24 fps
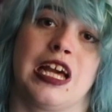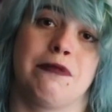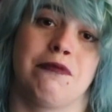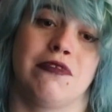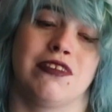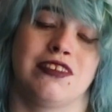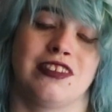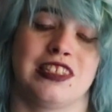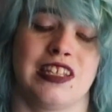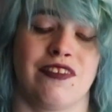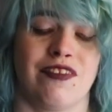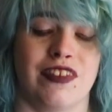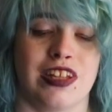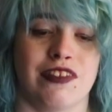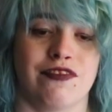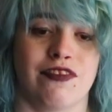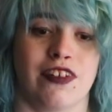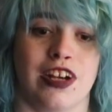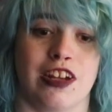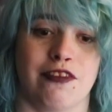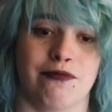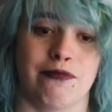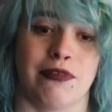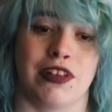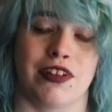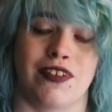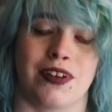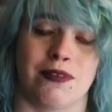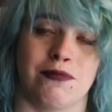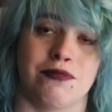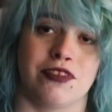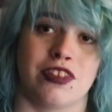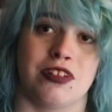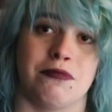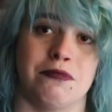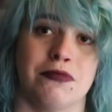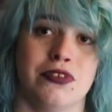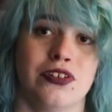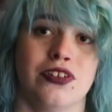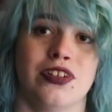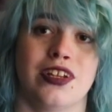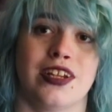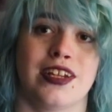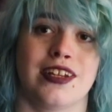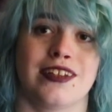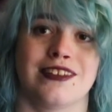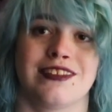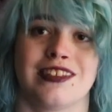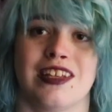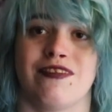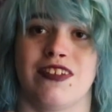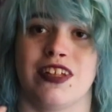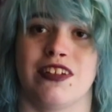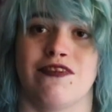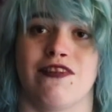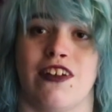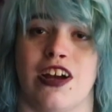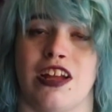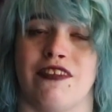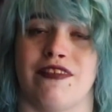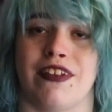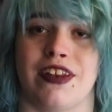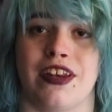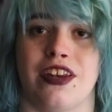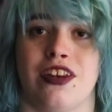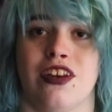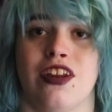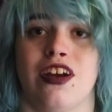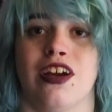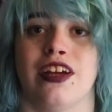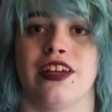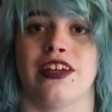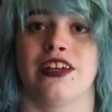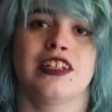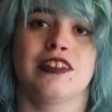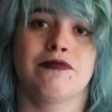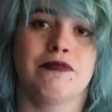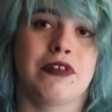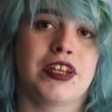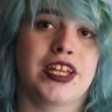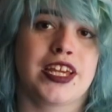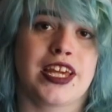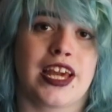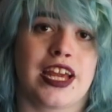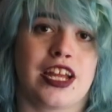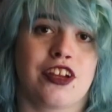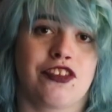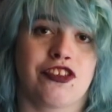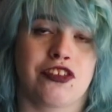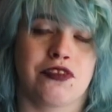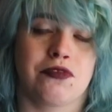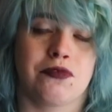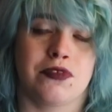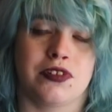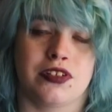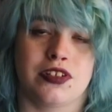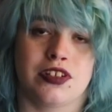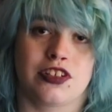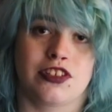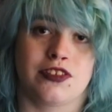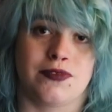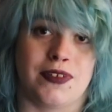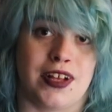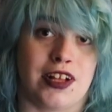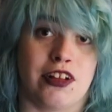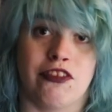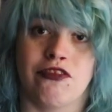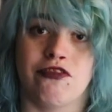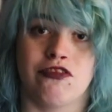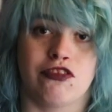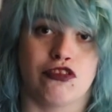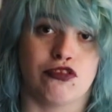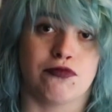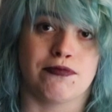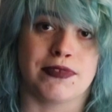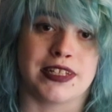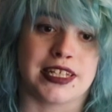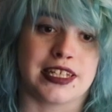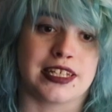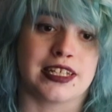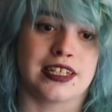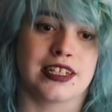I'm on 75 milligrams in the morning and 75 at night. This medication works well for me.